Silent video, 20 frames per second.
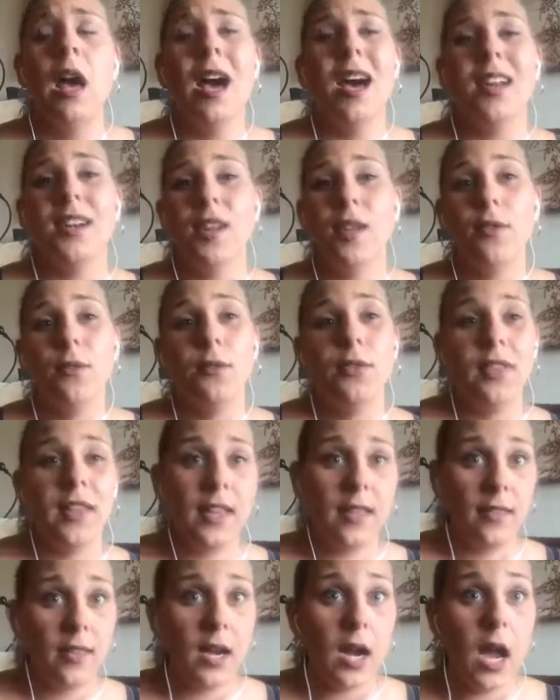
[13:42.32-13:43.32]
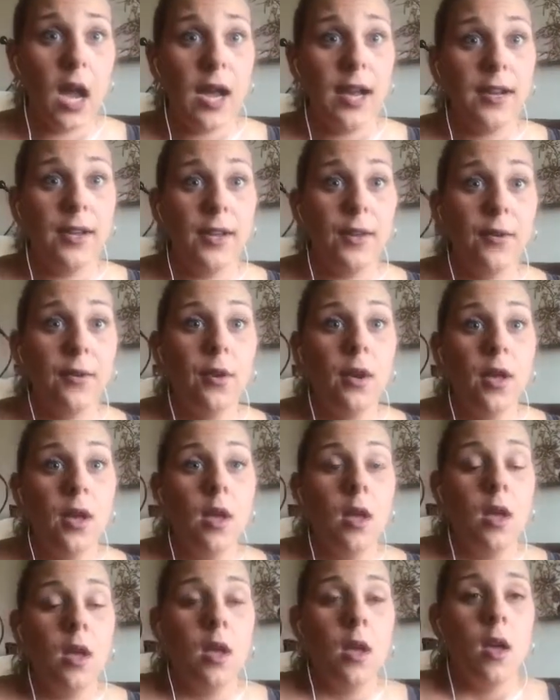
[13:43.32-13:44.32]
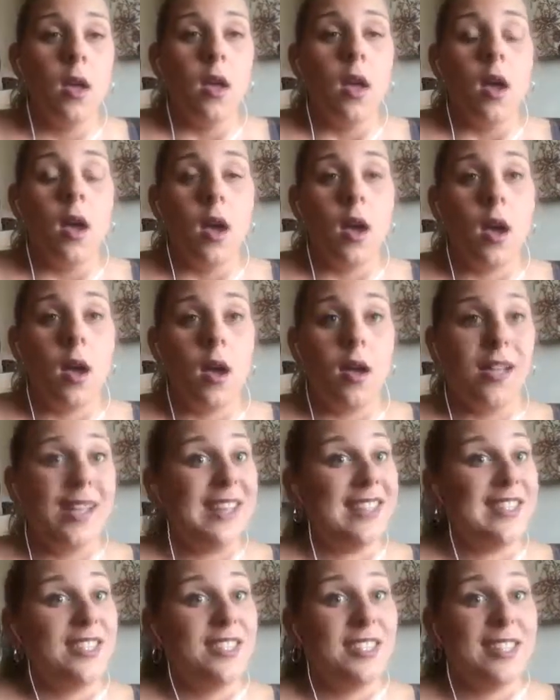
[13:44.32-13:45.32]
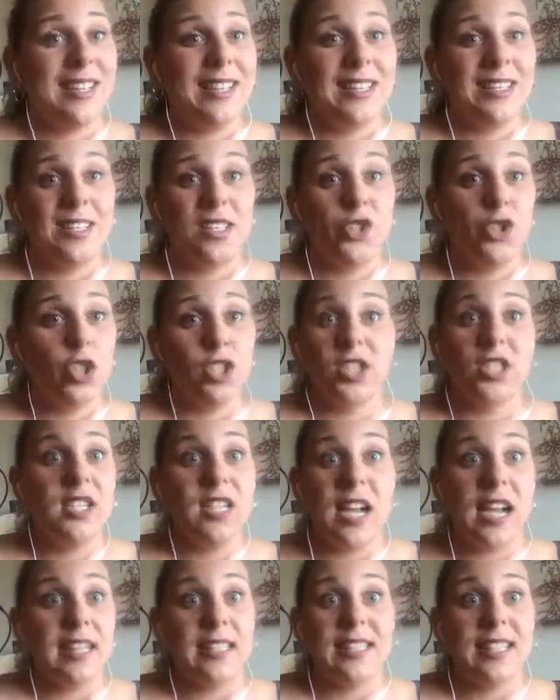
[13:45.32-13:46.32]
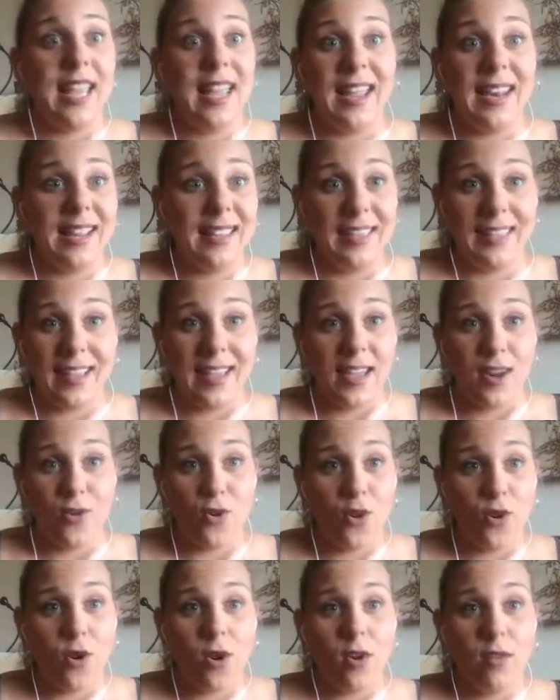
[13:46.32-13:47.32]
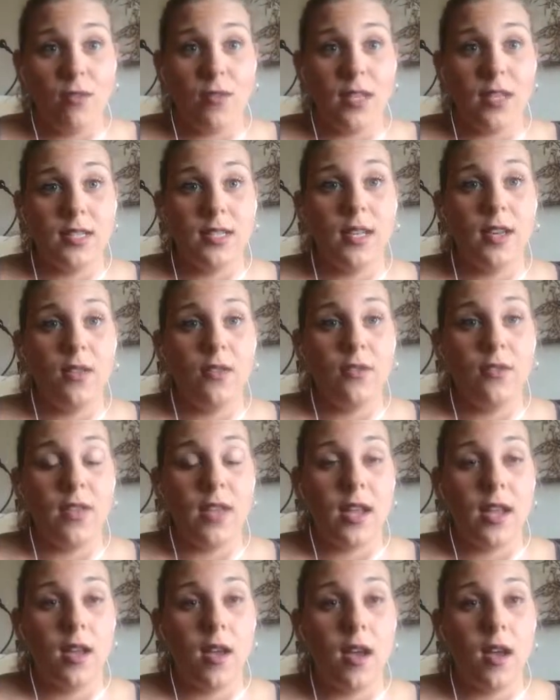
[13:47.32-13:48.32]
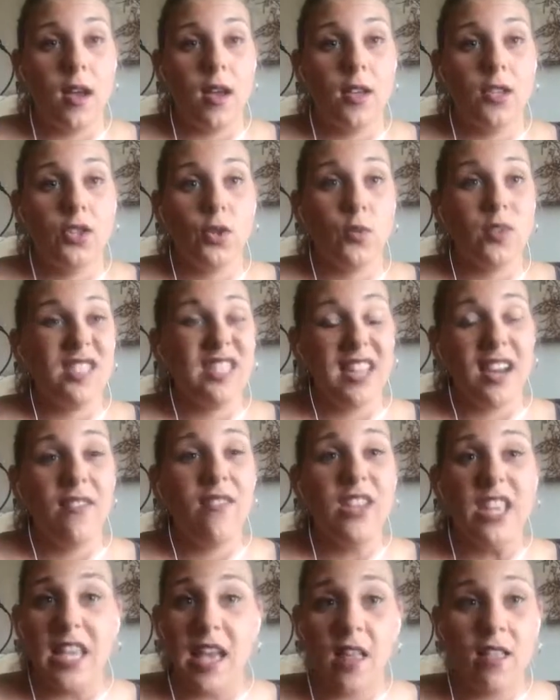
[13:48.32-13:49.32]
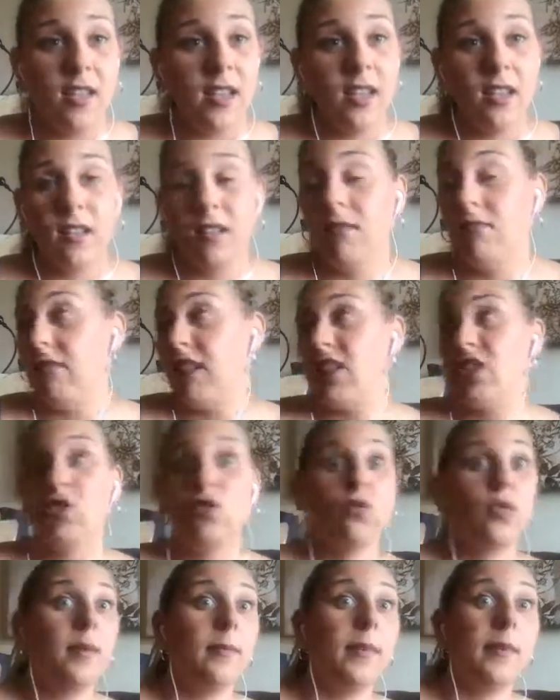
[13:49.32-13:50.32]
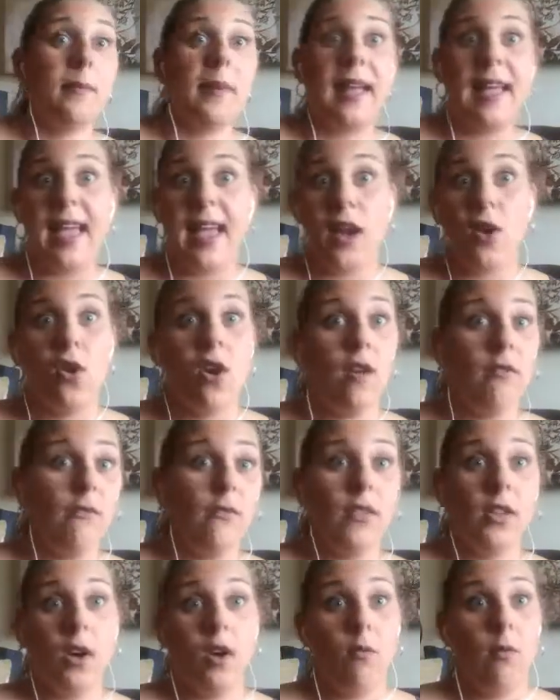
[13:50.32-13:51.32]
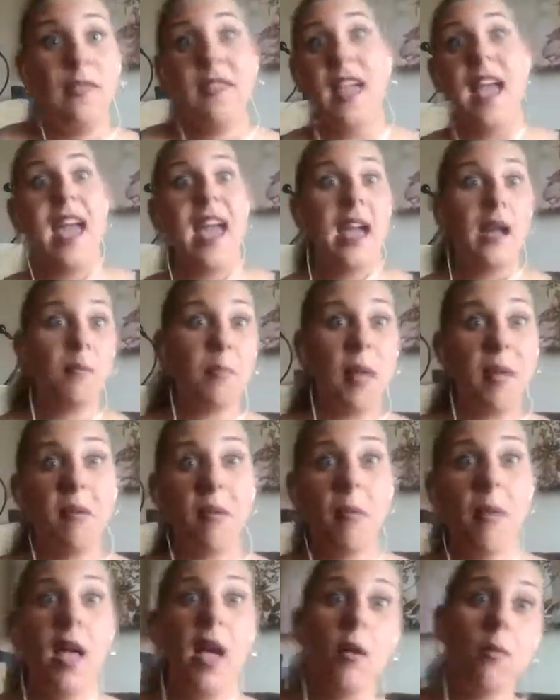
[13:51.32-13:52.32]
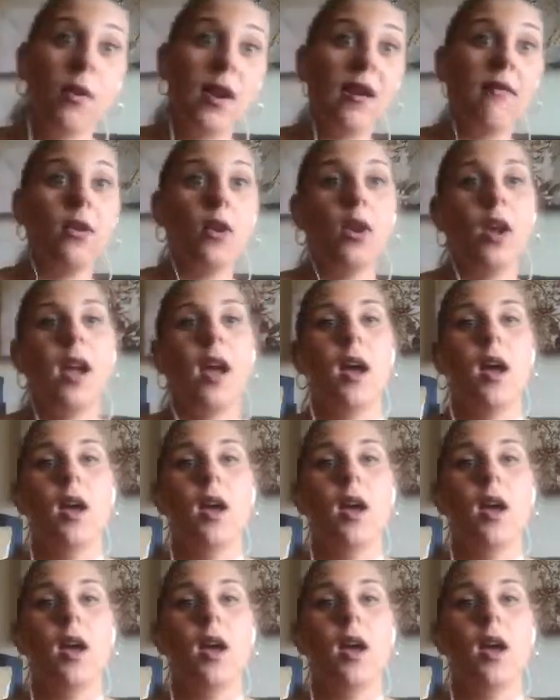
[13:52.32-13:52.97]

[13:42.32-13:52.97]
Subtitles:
Another thing that I do is just not say anything at all. That's another thing. So instead of yelling, like screaming my head off, what the heck, blah, blah, blah, whatever,